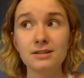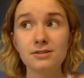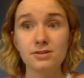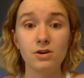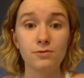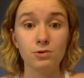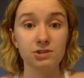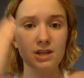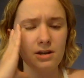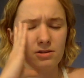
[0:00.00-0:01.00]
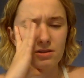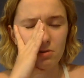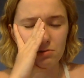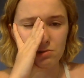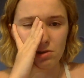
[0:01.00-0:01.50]
So of course they,
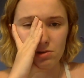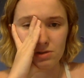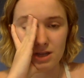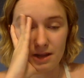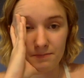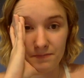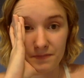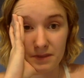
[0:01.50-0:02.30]
those closed and